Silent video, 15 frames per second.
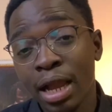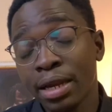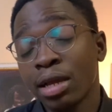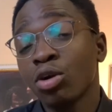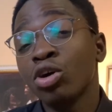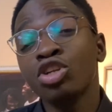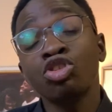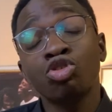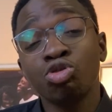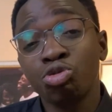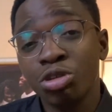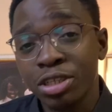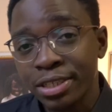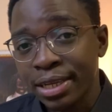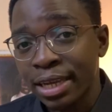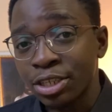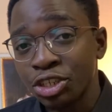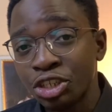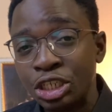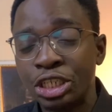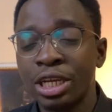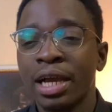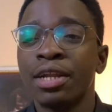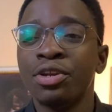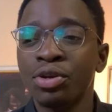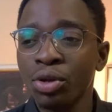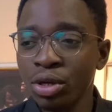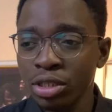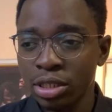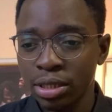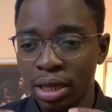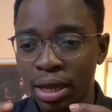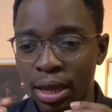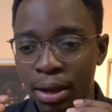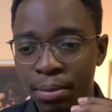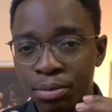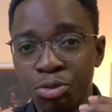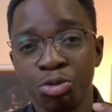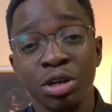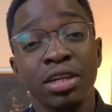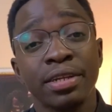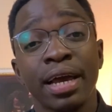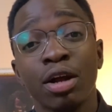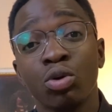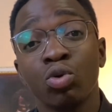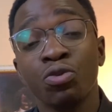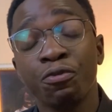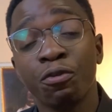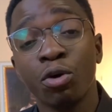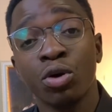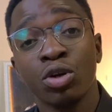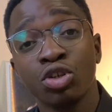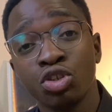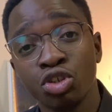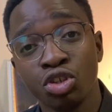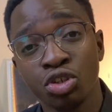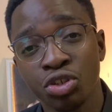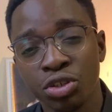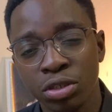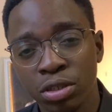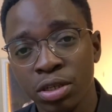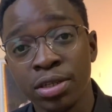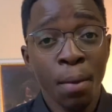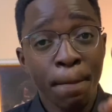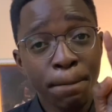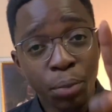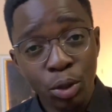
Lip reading: And according to research, they are not really that good for us to use to study.